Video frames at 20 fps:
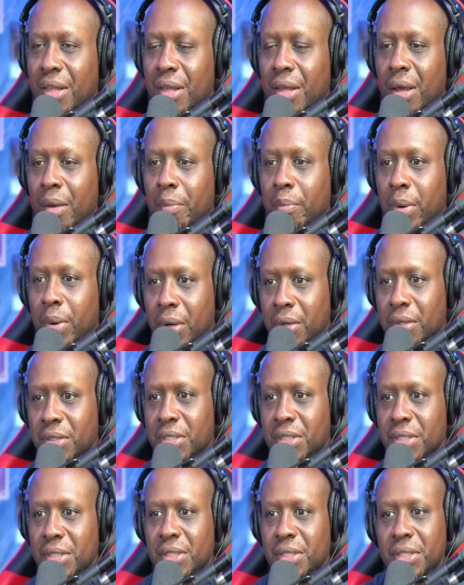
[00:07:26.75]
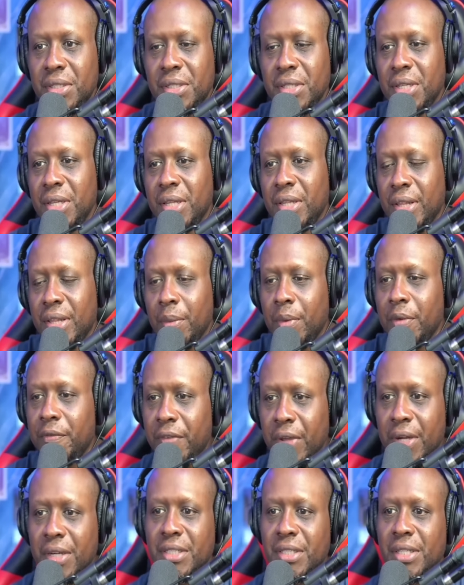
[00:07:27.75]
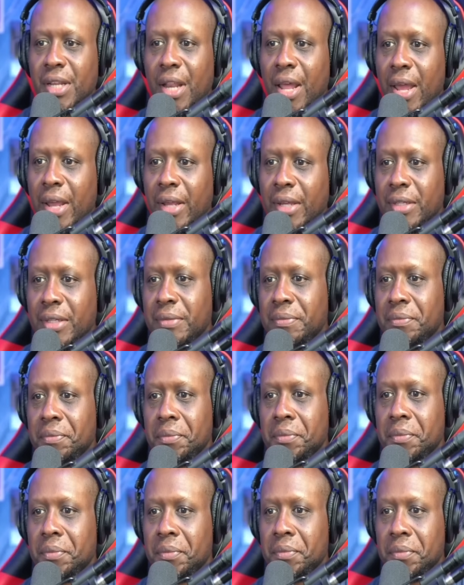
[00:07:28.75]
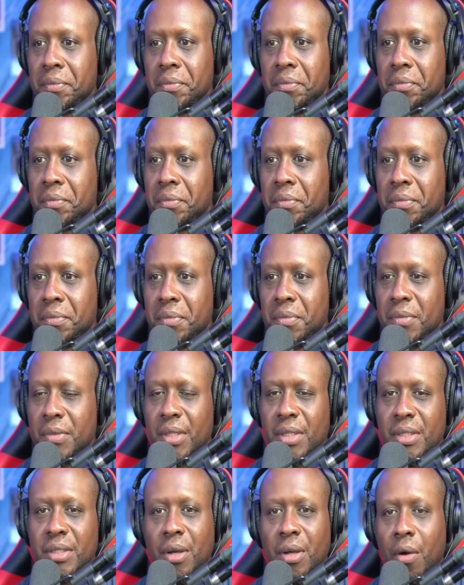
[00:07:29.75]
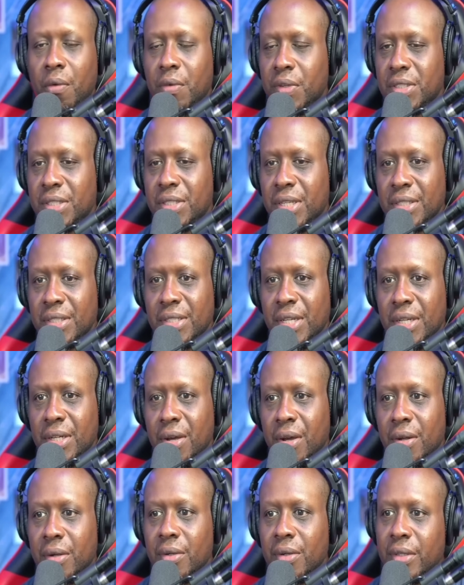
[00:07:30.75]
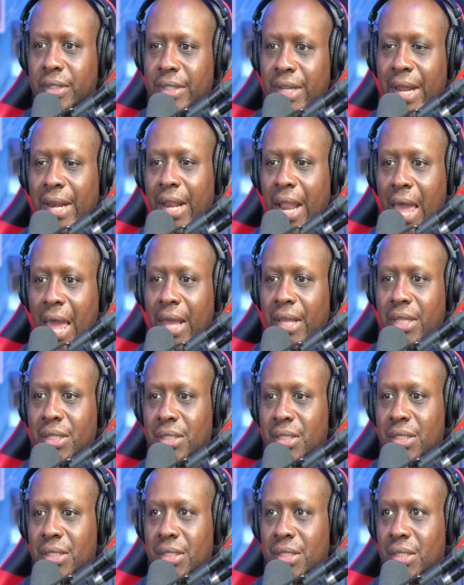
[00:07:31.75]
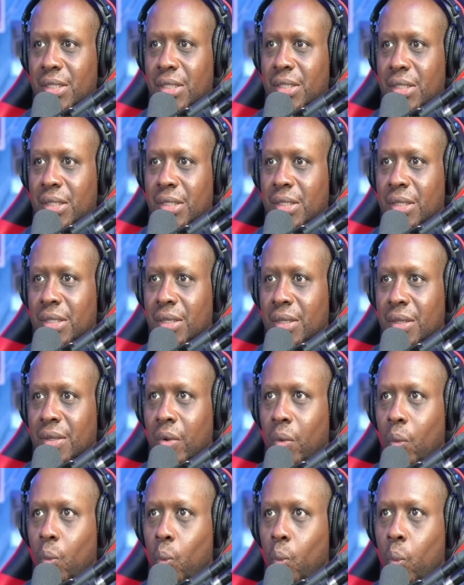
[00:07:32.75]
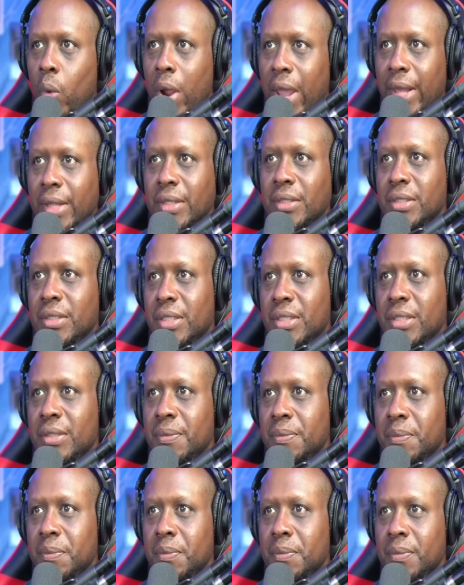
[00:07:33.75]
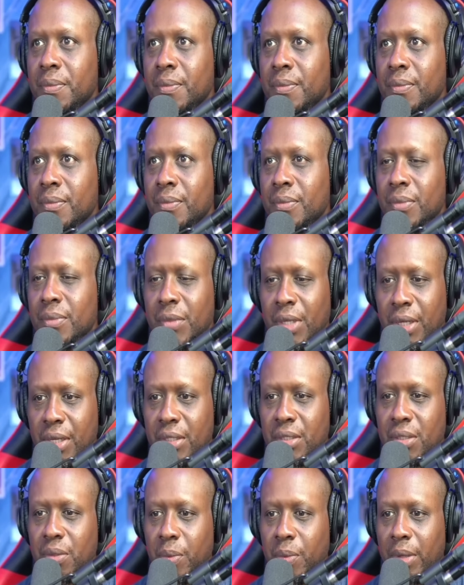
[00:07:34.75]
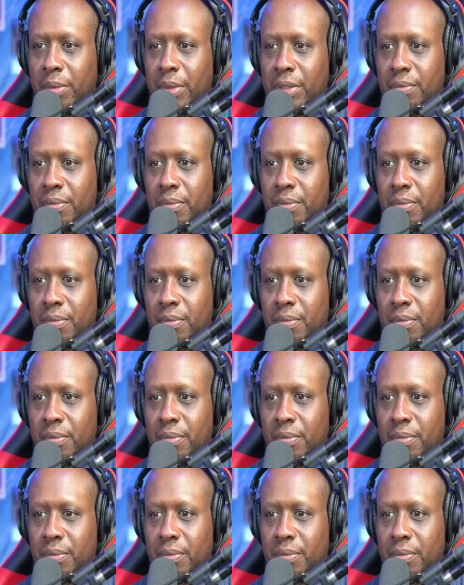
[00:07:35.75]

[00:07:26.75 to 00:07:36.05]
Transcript: A person that would finish like over 1,600 or dead last wins against the women.